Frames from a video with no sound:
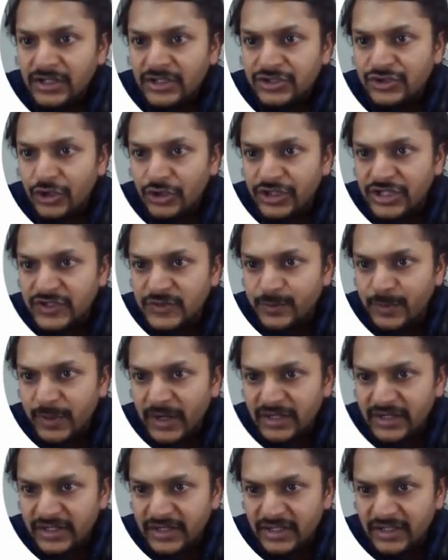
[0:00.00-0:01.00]
so this
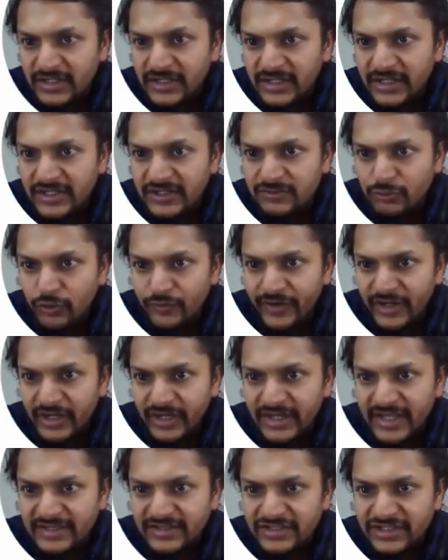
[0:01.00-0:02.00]
particle is moving
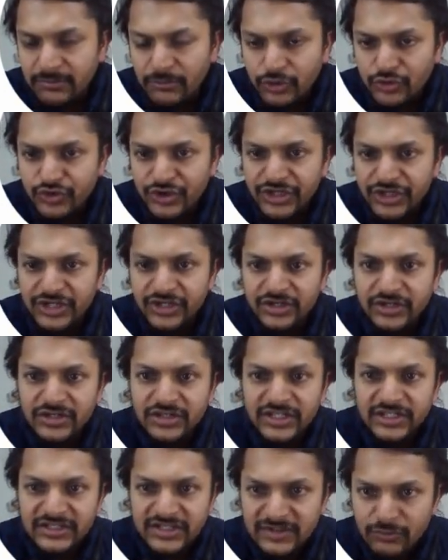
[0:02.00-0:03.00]
in SHM motion here.
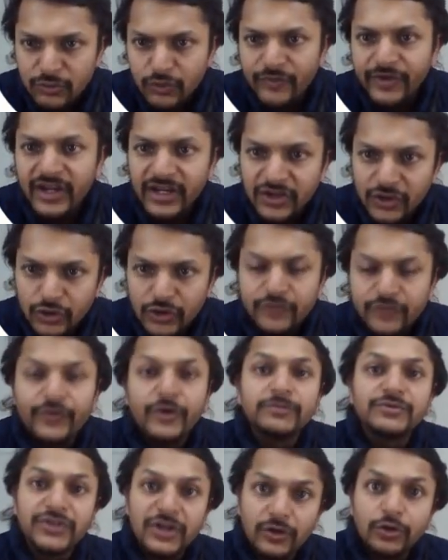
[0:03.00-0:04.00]
This is moving in
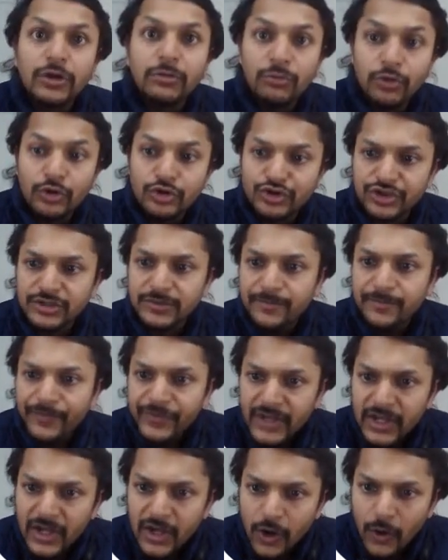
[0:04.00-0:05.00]
uniform circular motion.
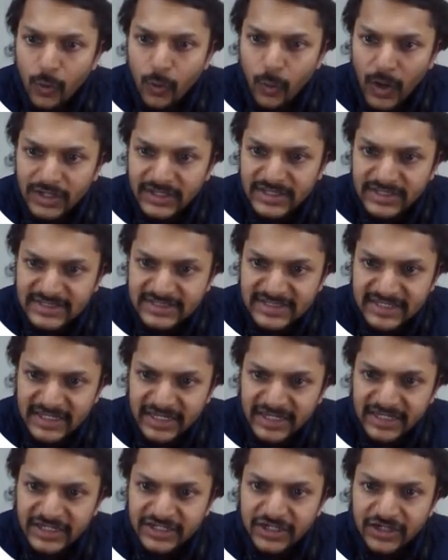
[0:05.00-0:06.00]
What is
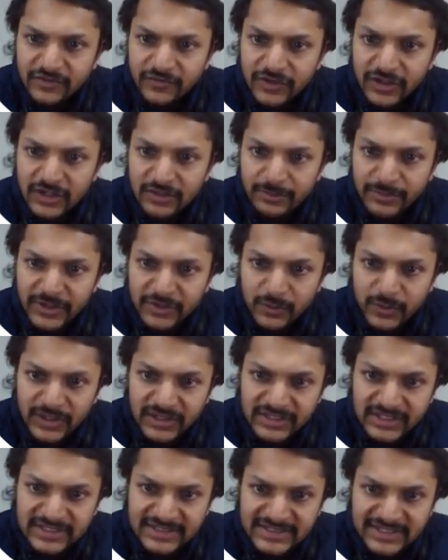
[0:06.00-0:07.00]
the interval
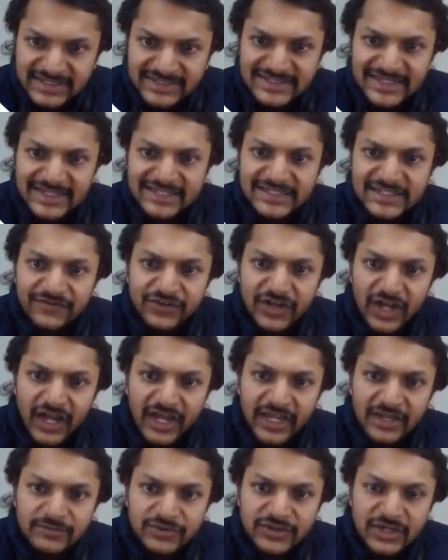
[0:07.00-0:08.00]
between the successive
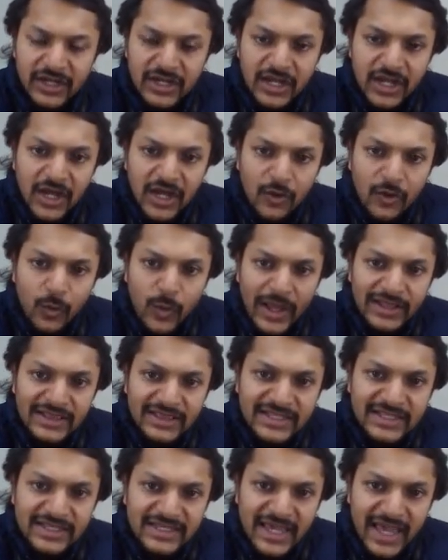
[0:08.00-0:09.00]
times
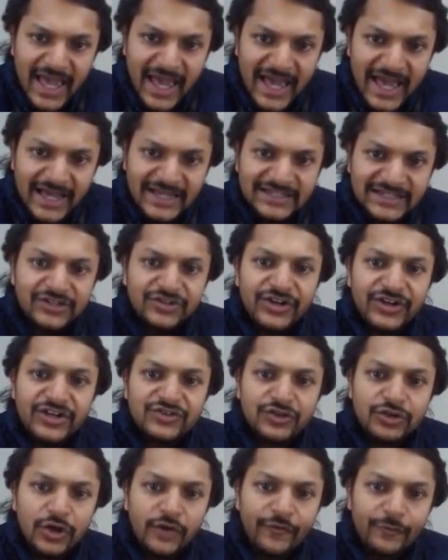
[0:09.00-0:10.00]
when the
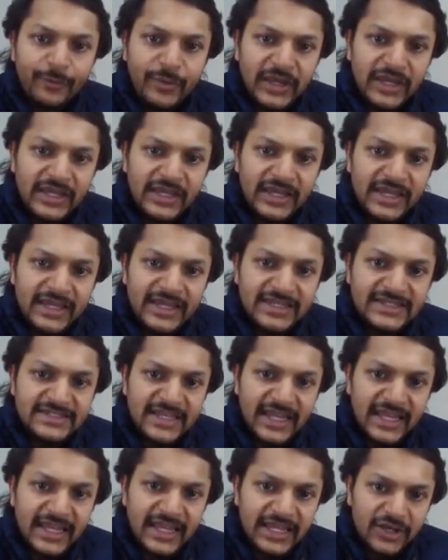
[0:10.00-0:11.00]
acceleration of P is
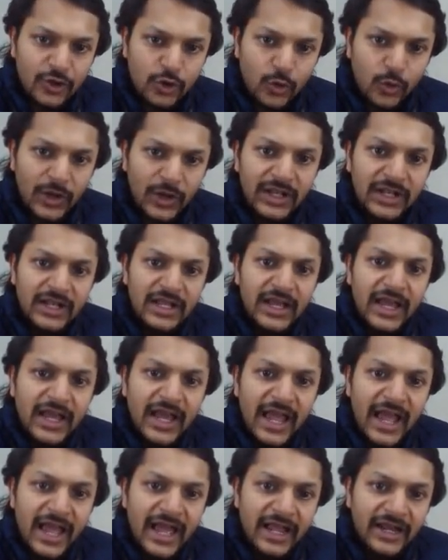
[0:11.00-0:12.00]
equal
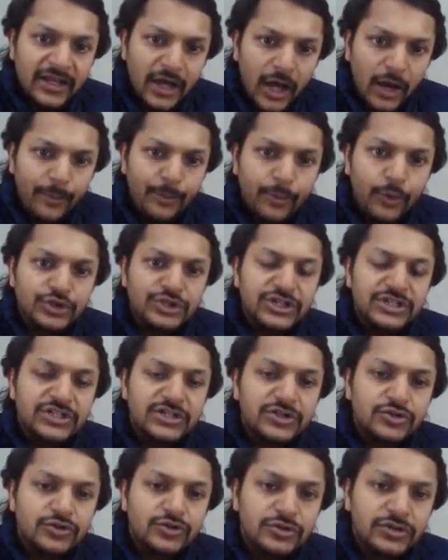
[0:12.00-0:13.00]
and
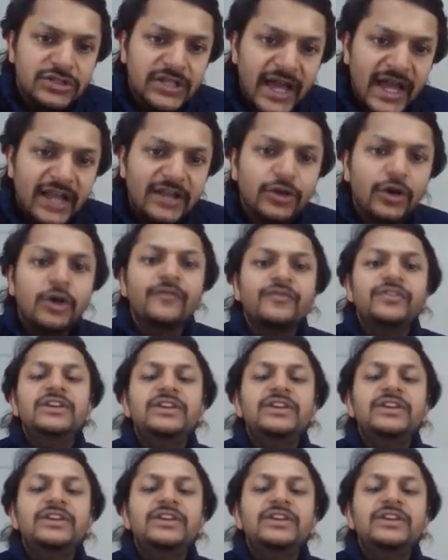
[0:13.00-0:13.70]
opposite to that of